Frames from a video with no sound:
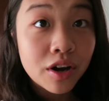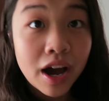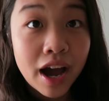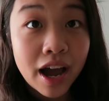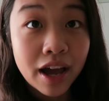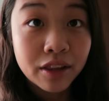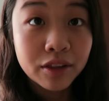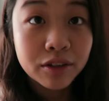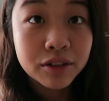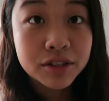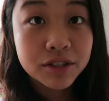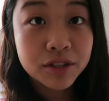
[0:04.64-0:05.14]

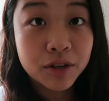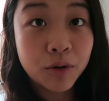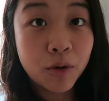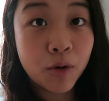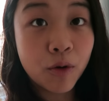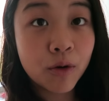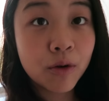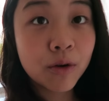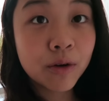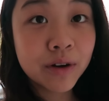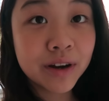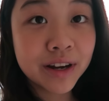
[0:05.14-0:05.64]
I look so
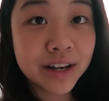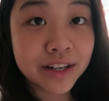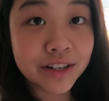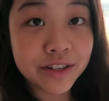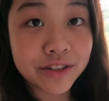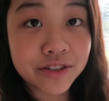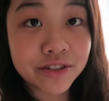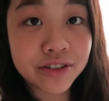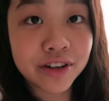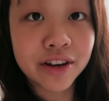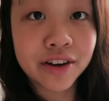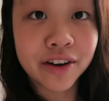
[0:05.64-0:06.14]

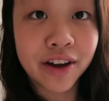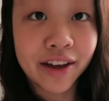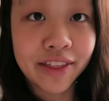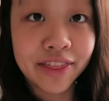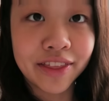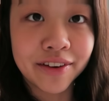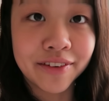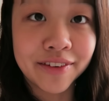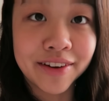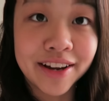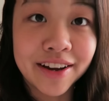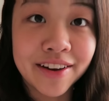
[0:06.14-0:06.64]
orange. Okay,
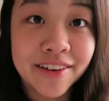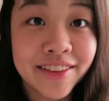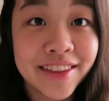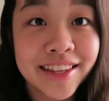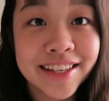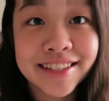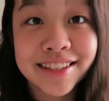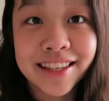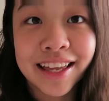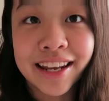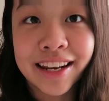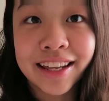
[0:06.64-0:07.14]
there we go.
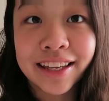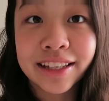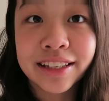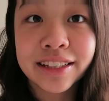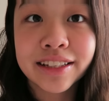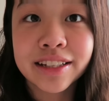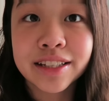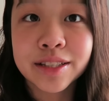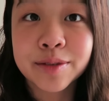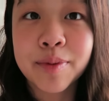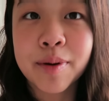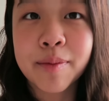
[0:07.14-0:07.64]
This
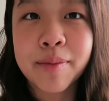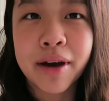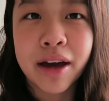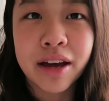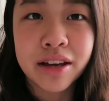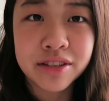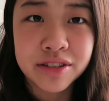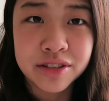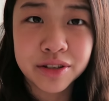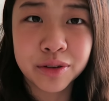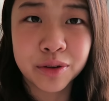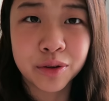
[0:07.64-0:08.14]
lighting is a bit, I
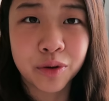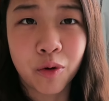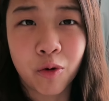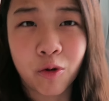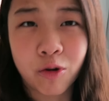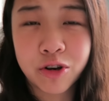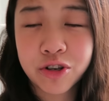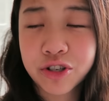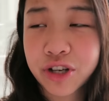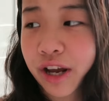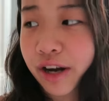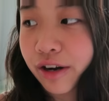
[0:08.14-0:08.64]
still look
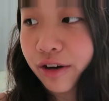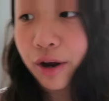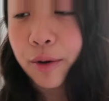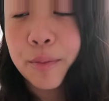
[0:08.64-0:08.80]
orange. I don't